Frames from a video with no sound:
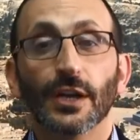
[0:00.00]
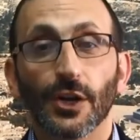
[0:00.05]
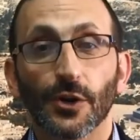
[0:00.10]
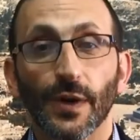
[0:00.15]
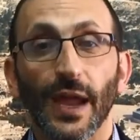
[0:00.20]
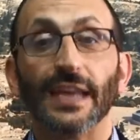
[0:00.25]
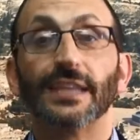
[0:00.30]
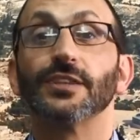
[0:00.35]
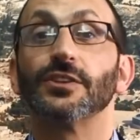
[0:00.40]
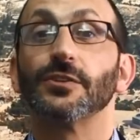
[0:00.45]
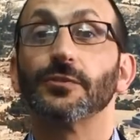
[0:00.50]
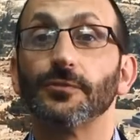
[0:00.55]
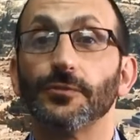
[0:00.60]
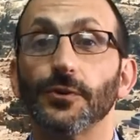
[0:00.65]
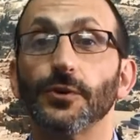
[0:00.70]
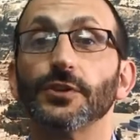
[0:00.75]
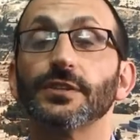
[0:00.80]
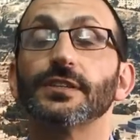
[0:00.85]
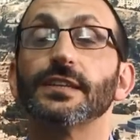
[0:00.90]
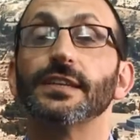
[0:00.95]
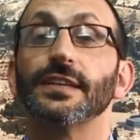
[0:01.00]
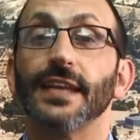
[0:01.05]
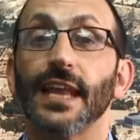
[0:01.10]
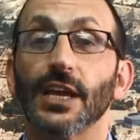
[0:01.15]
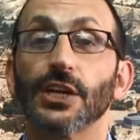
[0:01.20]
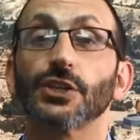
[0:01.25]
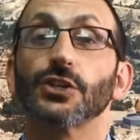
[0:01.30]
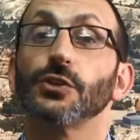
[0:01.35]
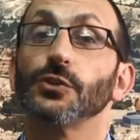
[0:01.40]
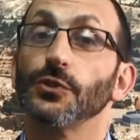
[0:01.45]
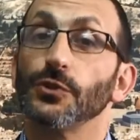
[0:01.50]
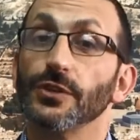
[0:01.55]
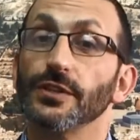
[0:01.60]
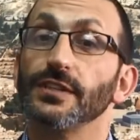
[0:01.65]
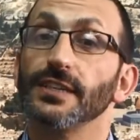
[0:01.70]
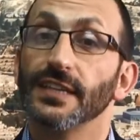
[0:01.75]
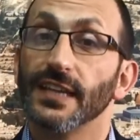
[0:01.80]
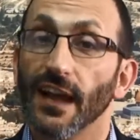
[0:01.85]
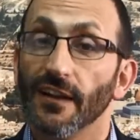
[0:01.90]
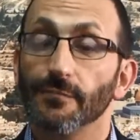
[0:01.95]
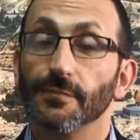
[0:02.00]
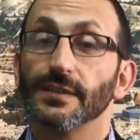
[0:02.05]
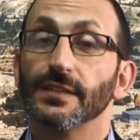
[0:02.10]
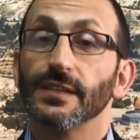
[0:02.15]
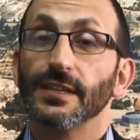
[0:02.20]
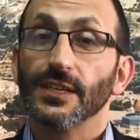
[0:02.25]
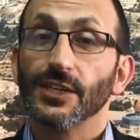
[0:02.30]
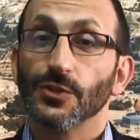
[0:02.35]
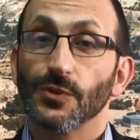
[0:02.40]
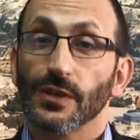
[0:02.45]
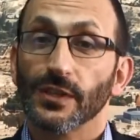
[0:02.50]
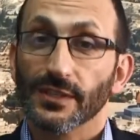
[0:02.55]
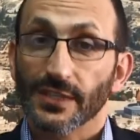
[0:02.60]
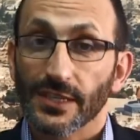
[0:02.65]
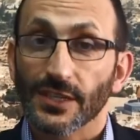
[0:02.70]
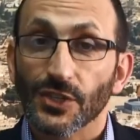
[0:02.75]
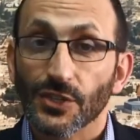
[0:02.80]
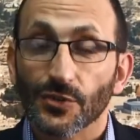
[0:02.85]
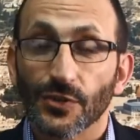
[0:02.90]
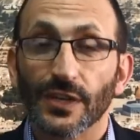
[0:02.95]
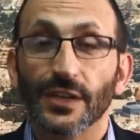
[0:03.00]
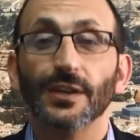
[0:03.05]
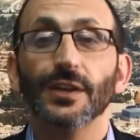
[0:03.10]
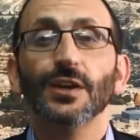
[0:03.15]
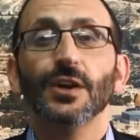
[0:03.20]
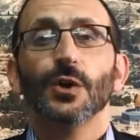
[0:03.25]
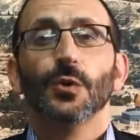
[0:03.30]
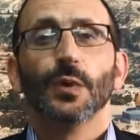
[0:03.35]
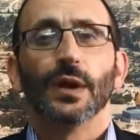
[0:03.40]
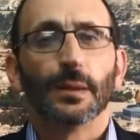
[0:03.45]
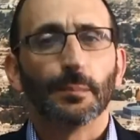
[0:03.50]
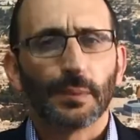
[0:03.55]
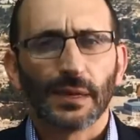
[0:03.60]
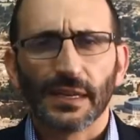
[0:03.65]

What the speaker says: created the first national unity government in Israel's history, where